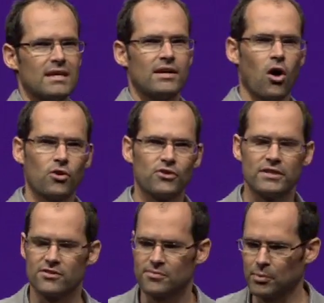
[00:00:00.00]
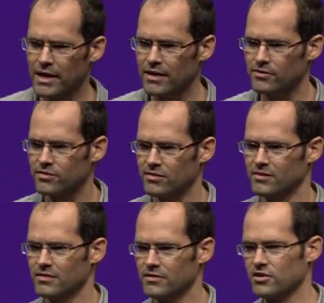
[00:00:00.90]
and alternate displays
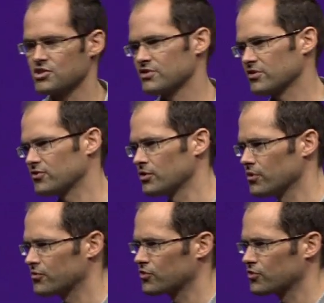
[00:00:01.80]
such as external